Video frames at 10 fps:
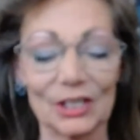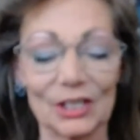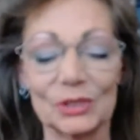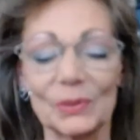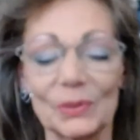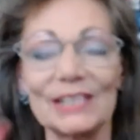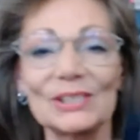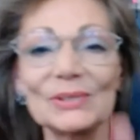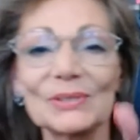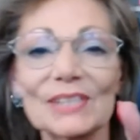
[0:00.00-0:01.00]

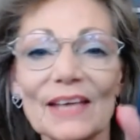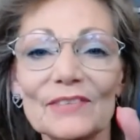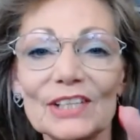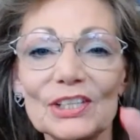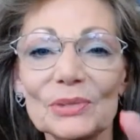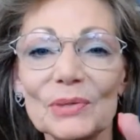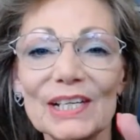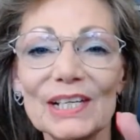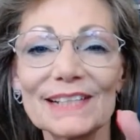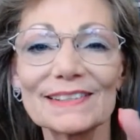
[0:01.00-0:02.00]

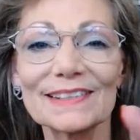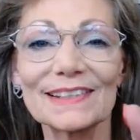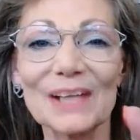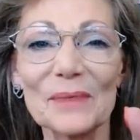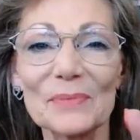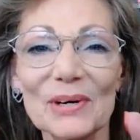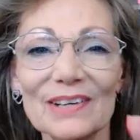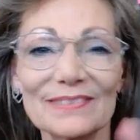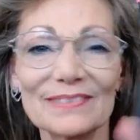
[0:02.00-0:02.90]
2273 is the number.